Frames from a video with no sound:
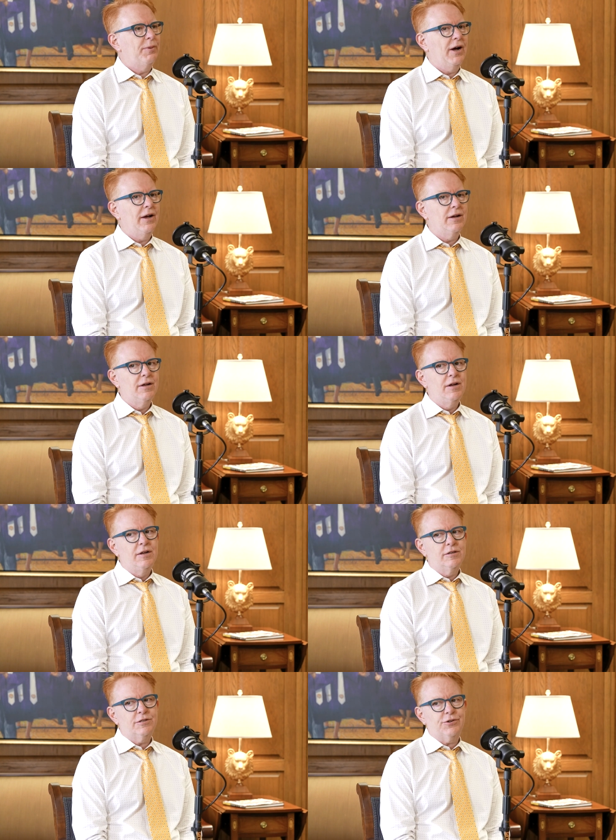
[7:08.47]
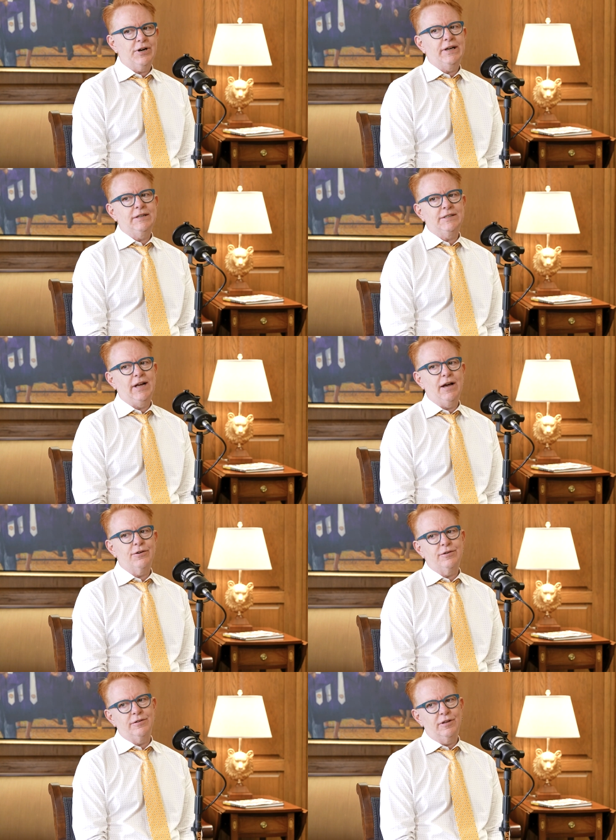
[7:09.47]
by stringing
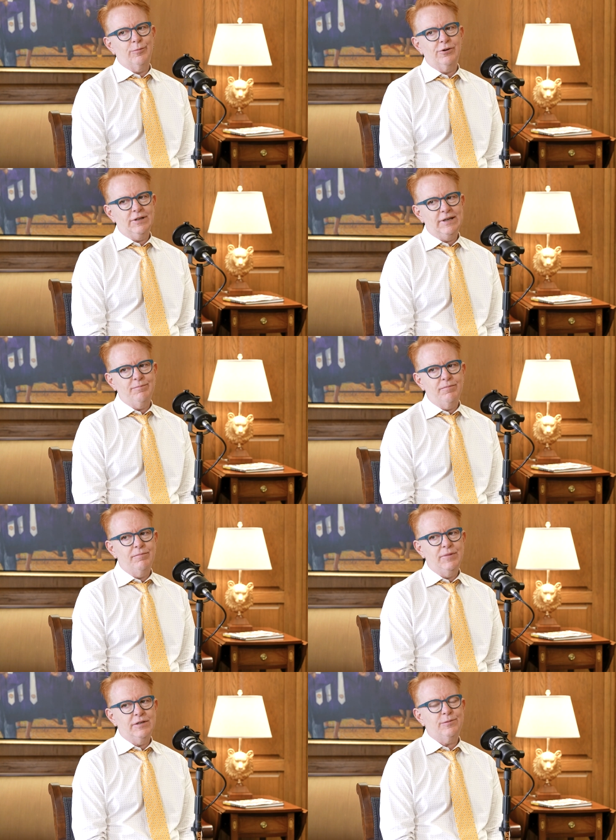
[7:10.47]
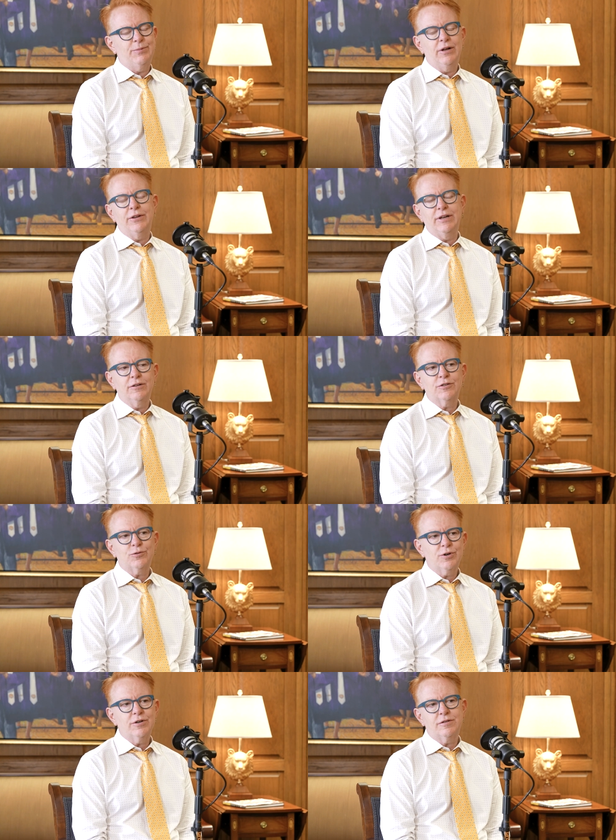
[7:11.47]
together deliberately misspelled English
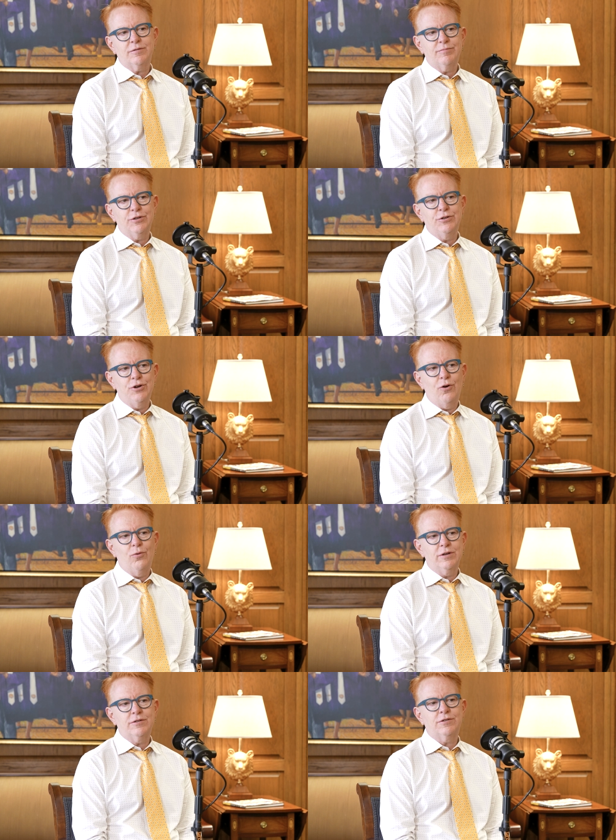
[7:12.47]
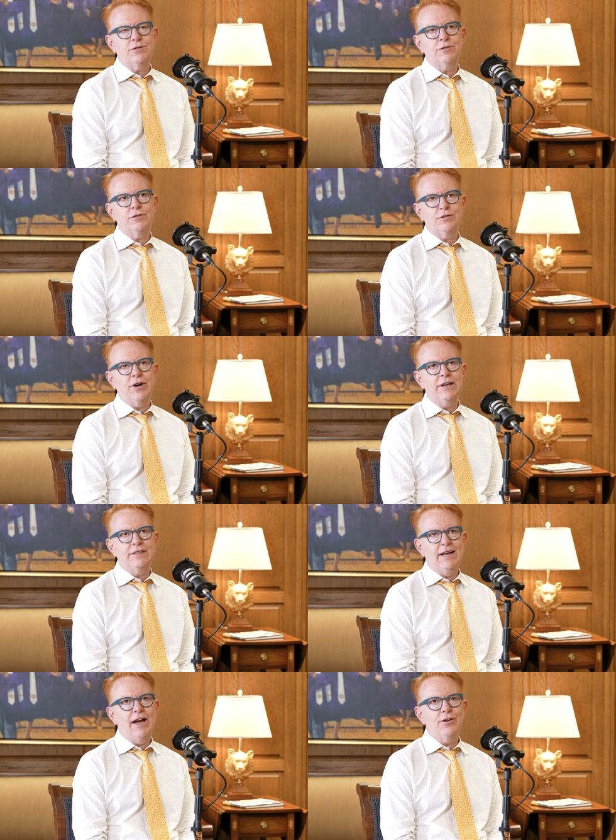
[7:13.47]
words. So you don't want to string
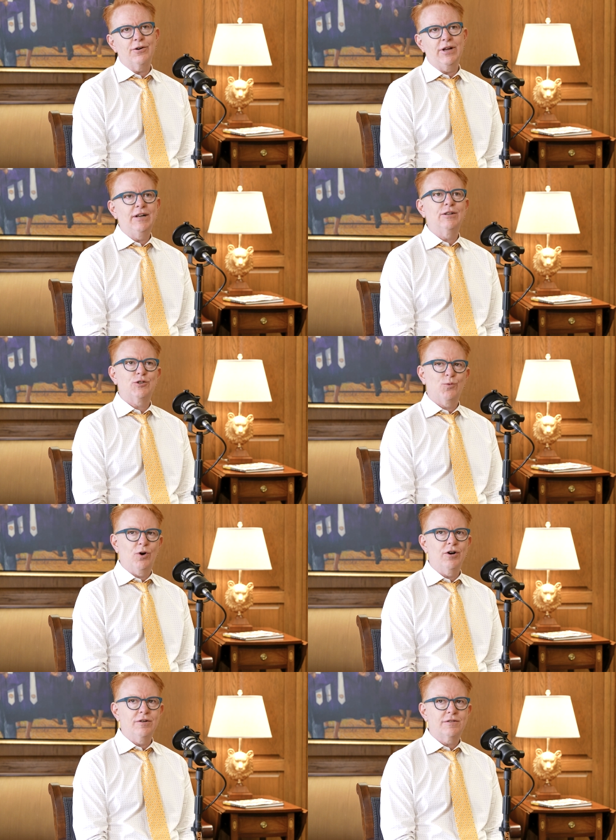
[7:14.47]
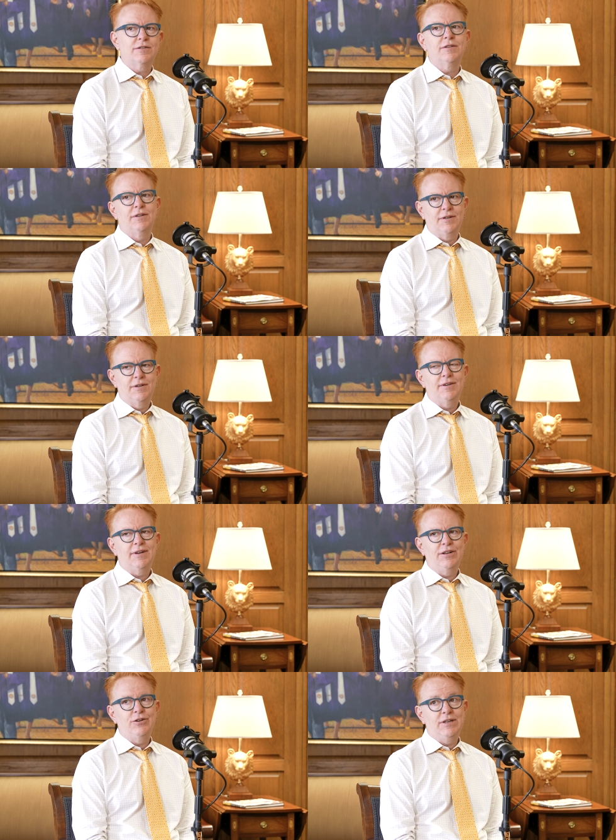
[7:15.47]
together English words,
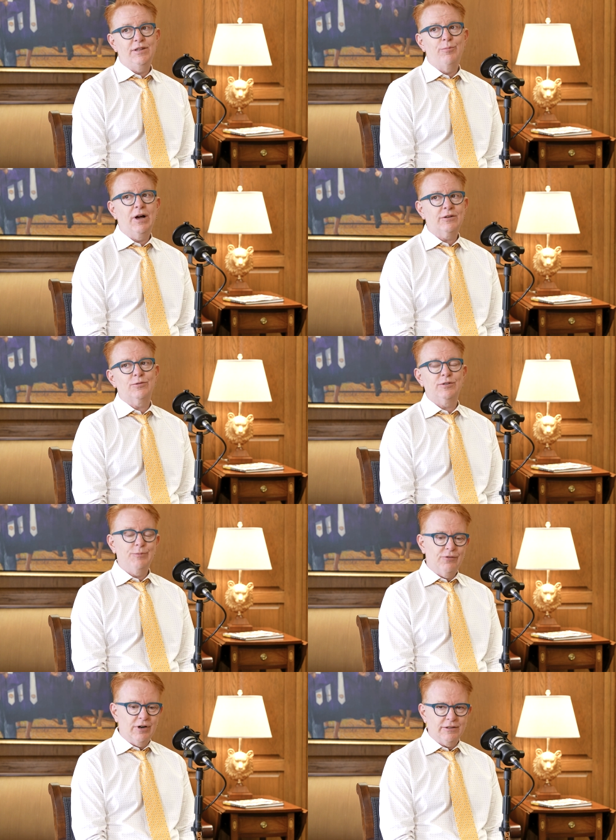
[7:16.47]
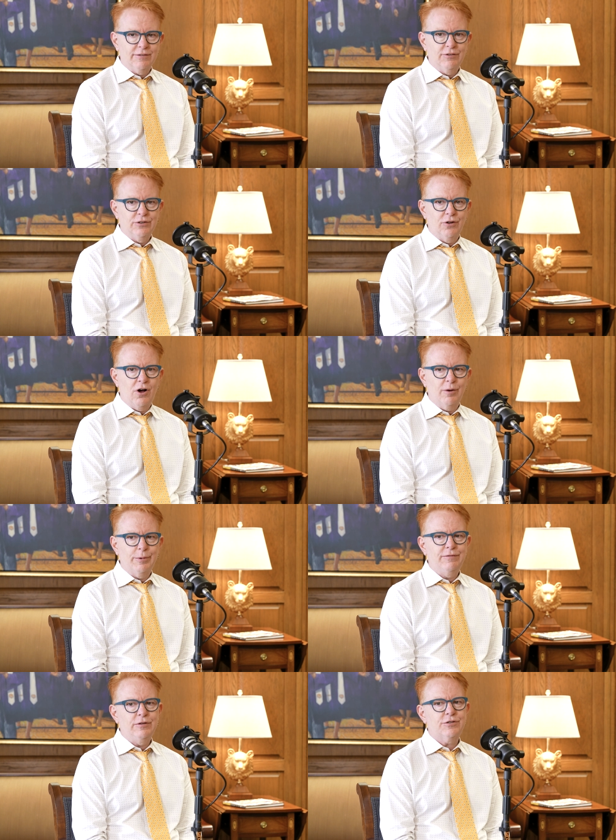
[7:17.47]
and you need the password to be relatively long.
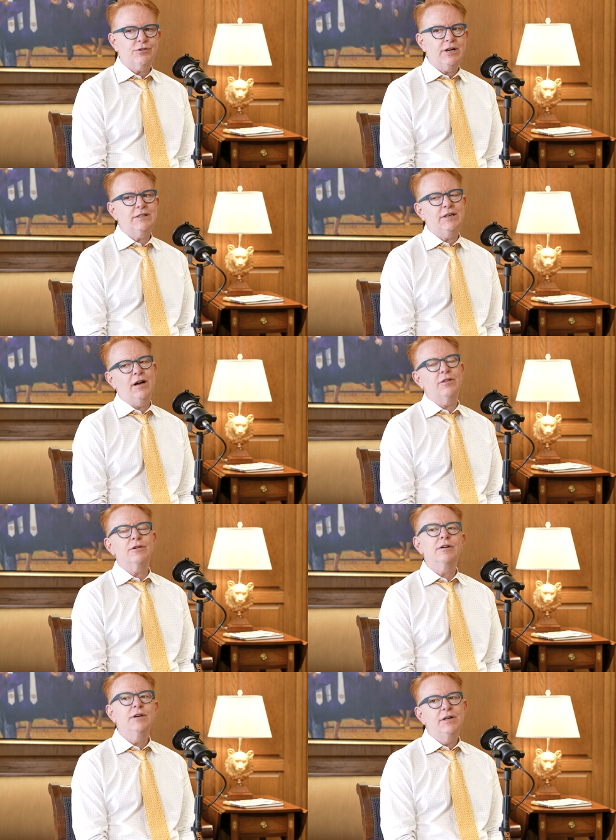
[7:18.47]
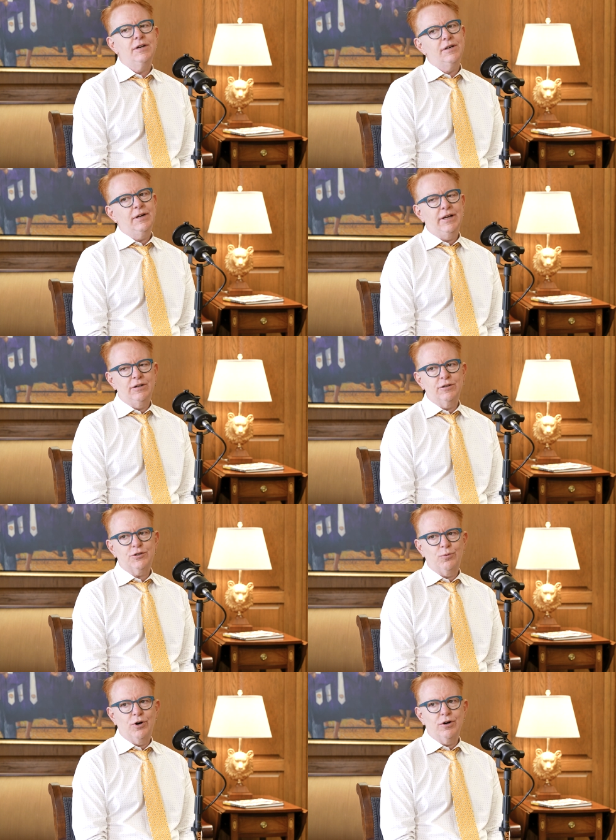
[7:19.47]
But if you string together
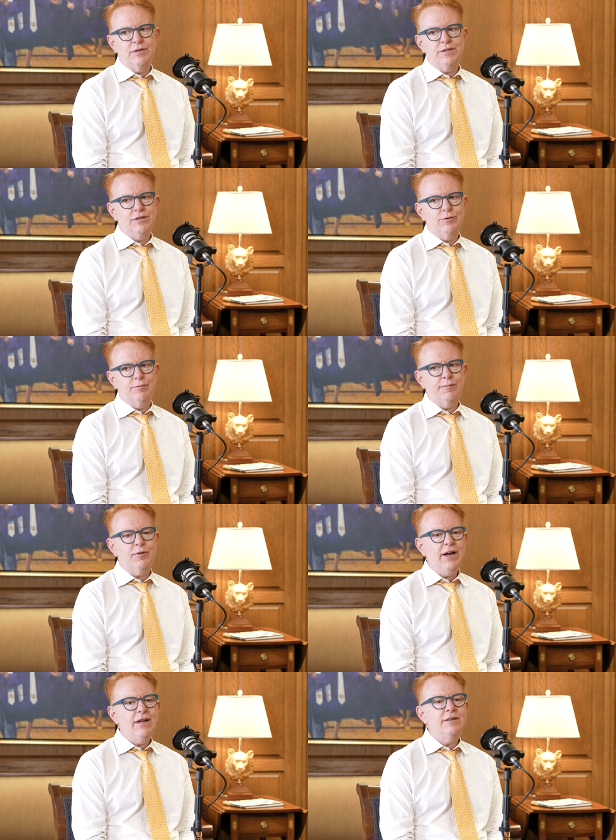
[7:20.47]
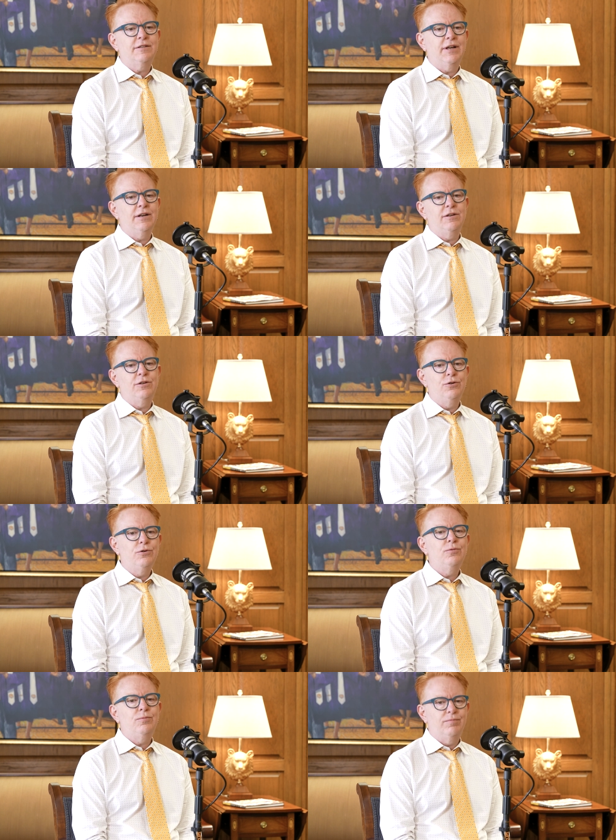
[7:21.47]
English words into a phrase that
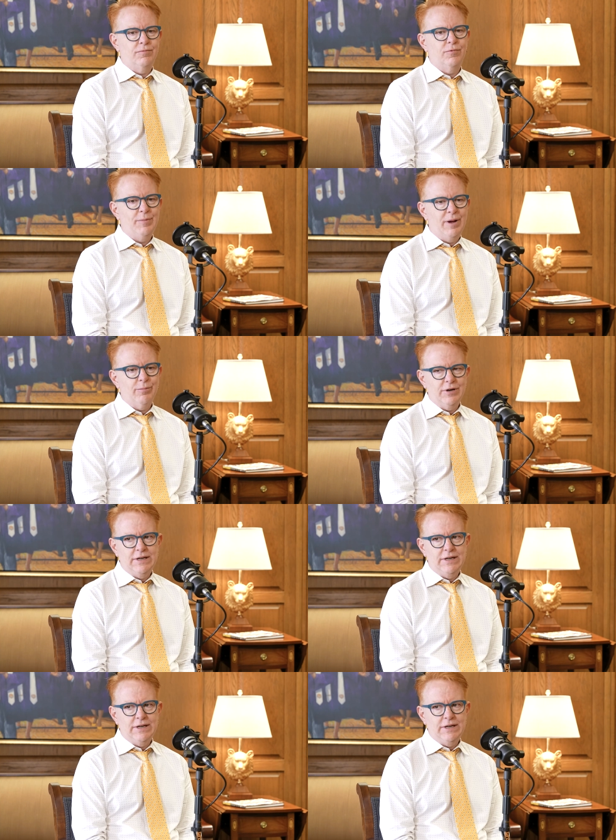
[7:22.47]
you remember